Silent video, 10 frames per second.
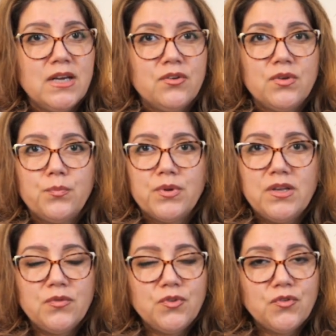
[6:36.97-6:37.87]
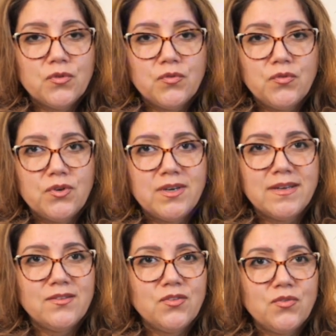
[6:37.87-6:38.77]
replace with software
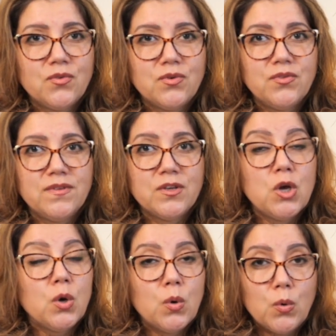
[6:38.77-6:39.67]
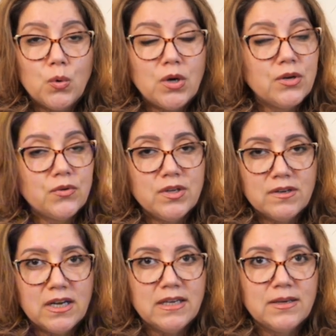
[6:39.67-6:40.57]
as a service, or
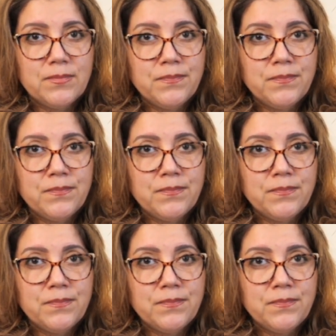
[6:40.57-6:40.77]
retire.